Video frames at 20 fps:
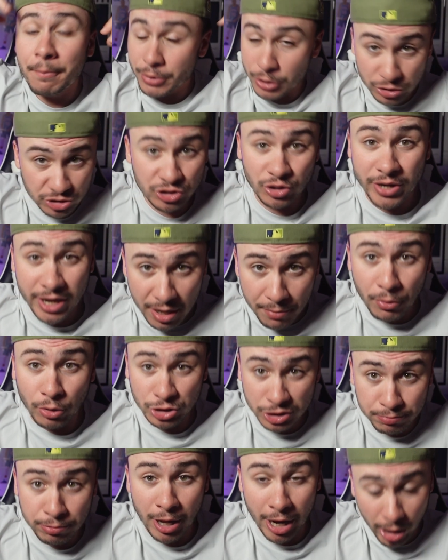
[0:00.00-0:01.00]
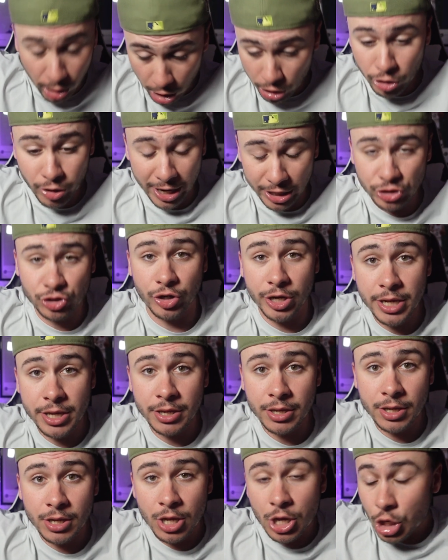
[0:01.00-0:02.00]
but you'll still get a multiplier on your entry.
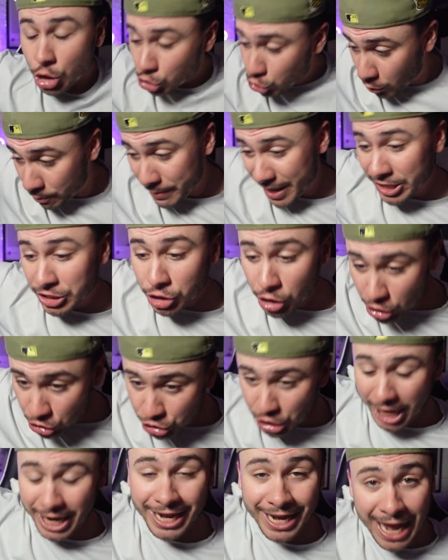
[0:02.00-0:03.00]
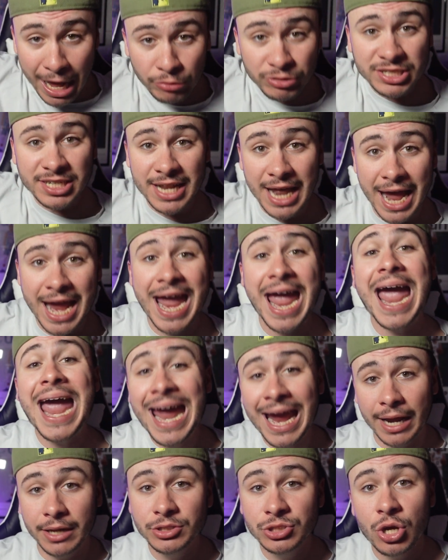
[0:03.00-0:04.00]
So make sure to check it out today.
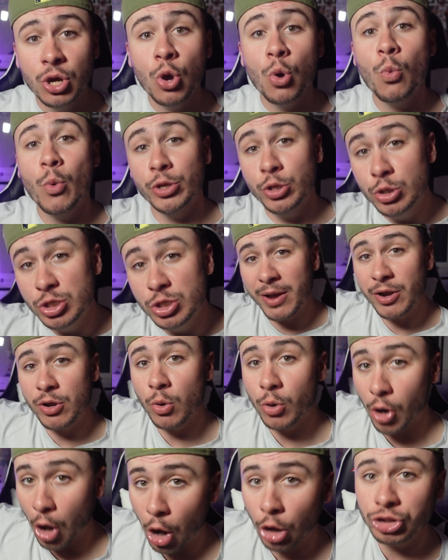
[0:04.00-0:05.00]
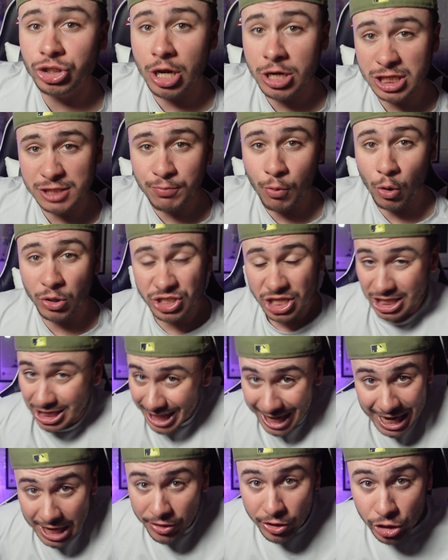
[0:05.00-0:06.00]
And when you code AllTalkSports,
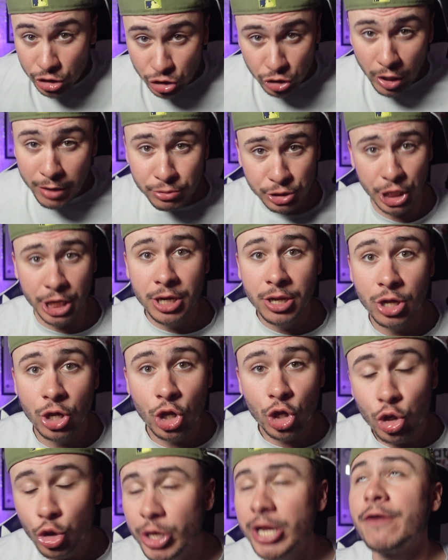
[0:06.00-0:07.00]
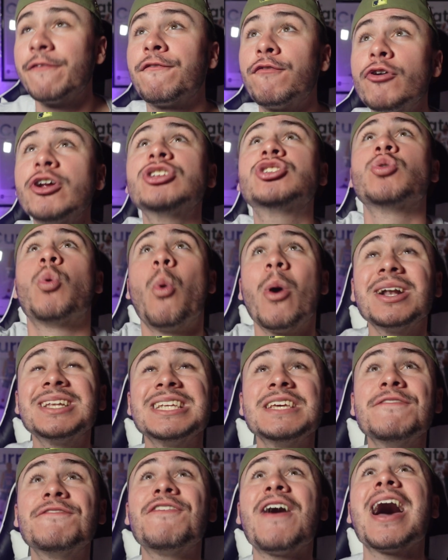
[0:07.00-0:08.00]
link in the description, you'll get a free
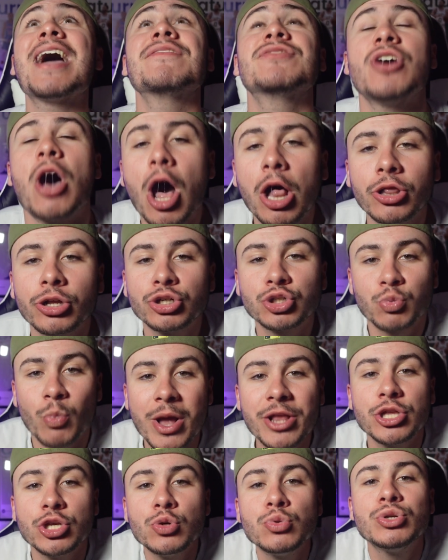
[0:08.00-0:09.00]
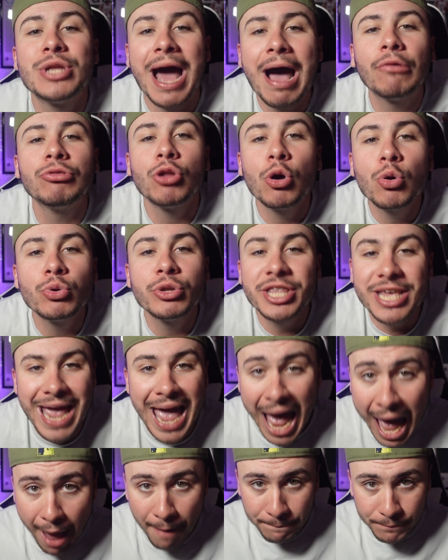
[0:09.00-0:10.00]
$25 when you download the
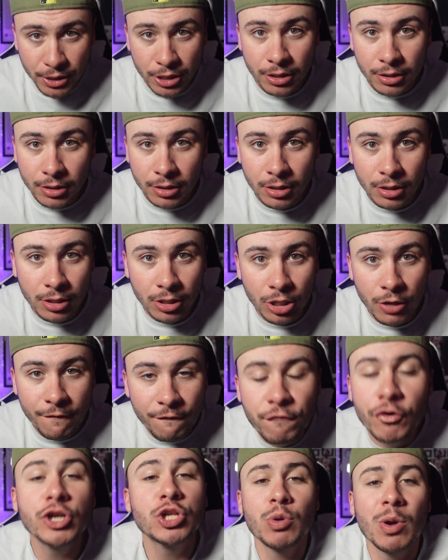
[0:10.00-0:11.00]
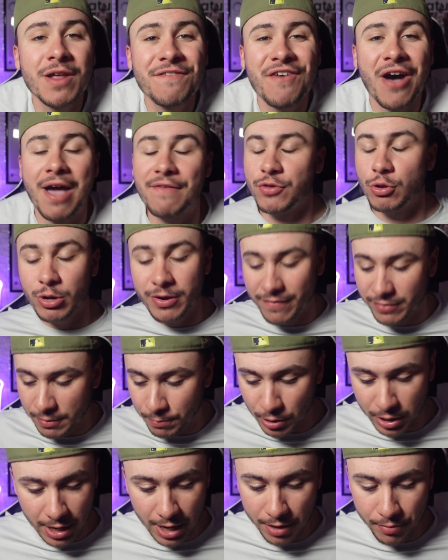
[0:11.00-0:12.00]
app. Free $25. You don't even have to
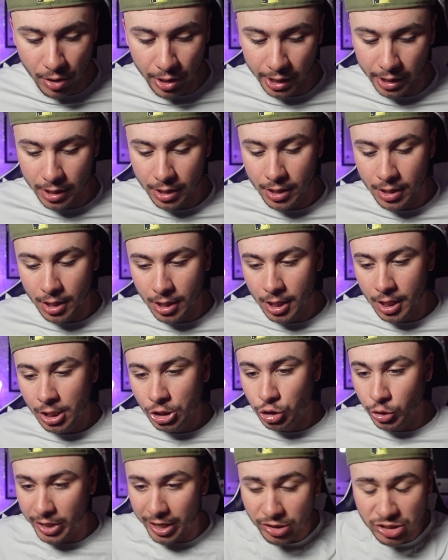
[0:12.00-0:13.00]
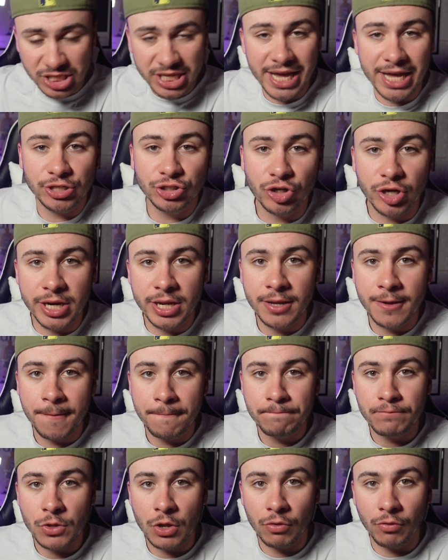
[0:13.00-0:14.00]
put in any money. So here's the entry,
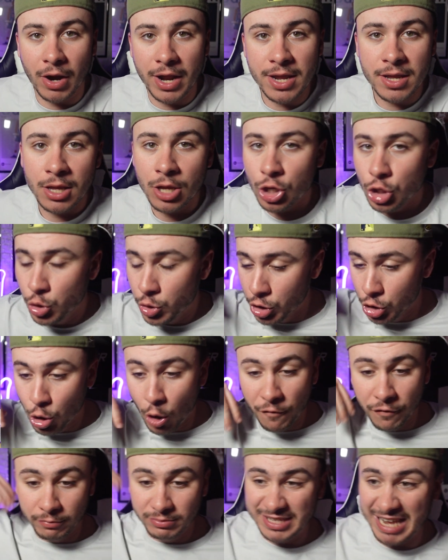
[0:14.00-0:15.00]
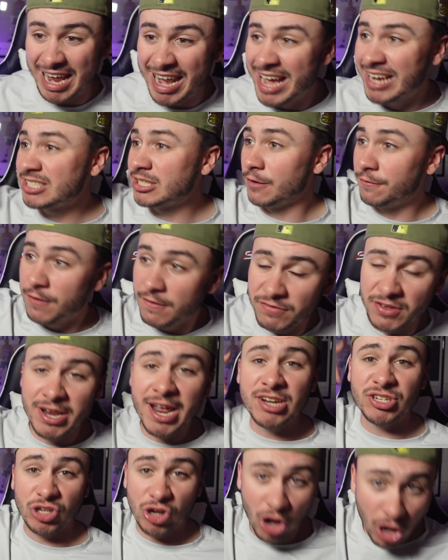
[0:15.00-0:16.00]
right? You can go from 10x to
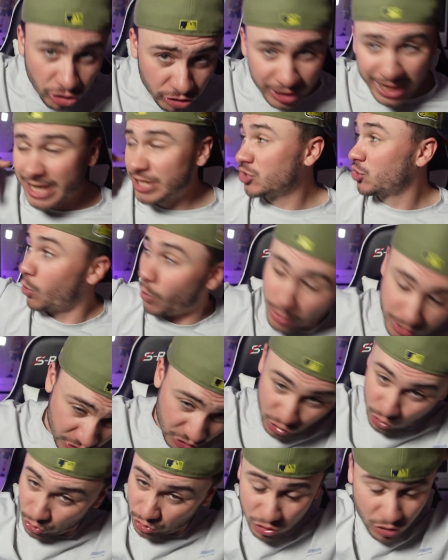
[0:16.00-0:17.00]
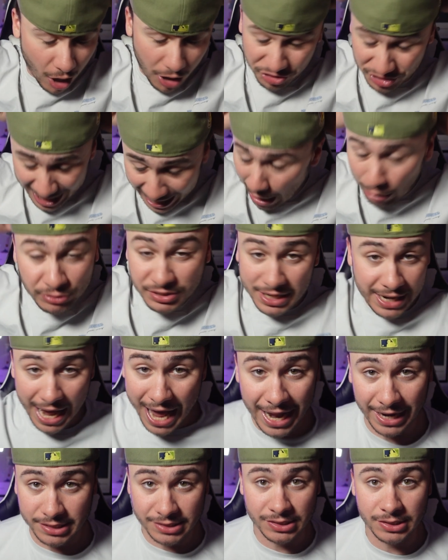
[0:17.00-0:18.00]
15x or 100x to
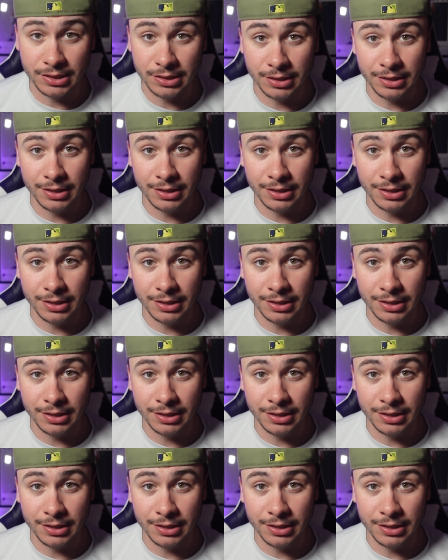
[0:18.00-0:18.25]
1,000x.